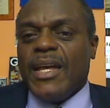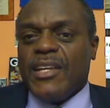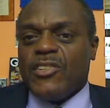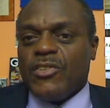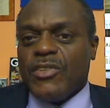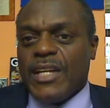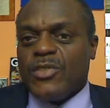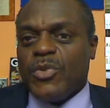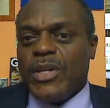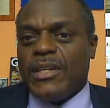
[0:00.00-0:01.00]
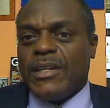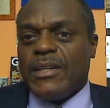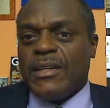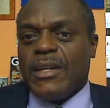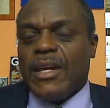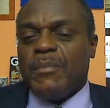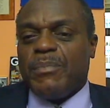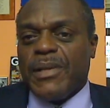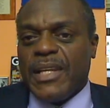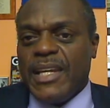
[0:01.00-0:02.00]
And until next week, and
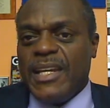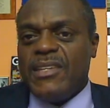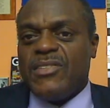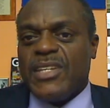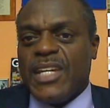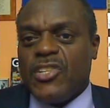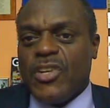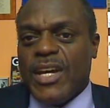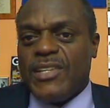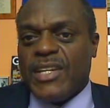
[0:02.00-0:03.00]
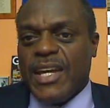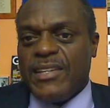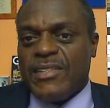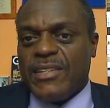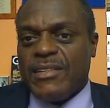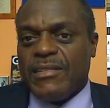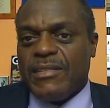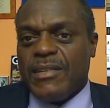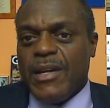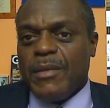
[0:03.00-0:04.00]
please get your education.
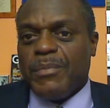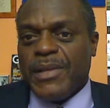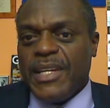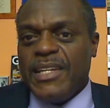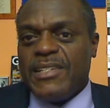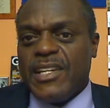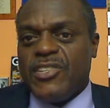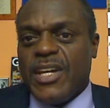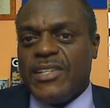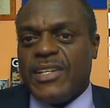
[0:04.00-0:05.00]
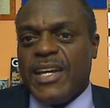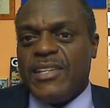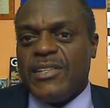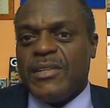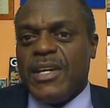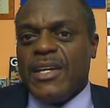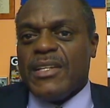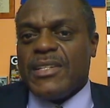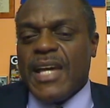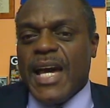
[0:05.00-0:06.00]
Please get your education.
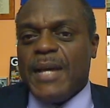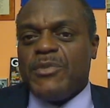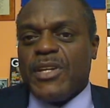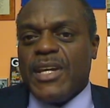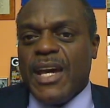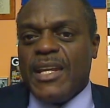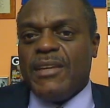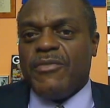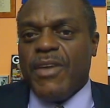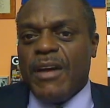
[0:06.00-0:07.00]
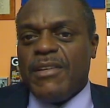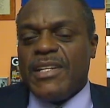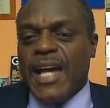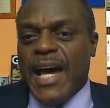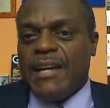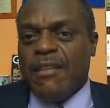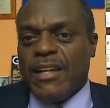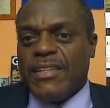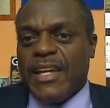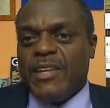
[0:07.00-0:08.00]
Times are getting very dire
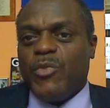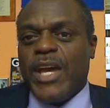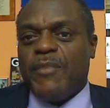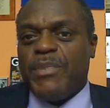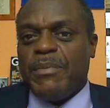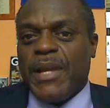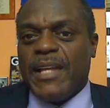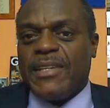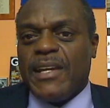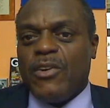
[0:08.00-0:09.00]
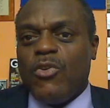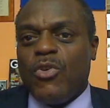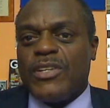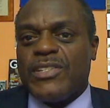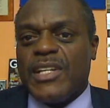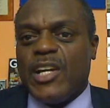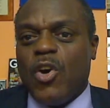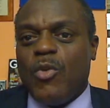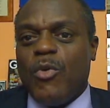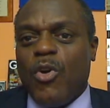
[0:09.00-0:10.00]
out there, and we have people out there who are sitting
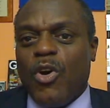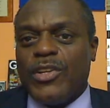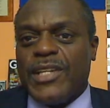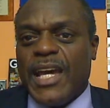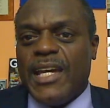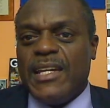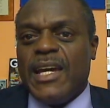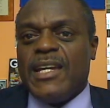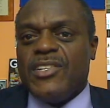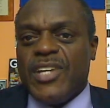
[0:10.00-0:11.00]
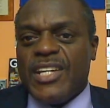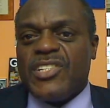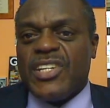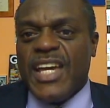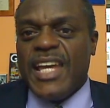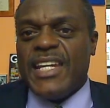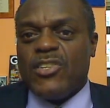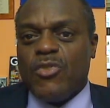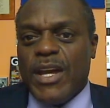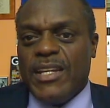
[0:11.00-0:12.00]
home all day just getting
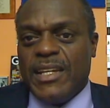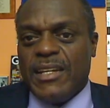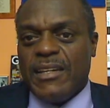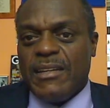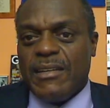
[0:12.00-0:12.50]
training,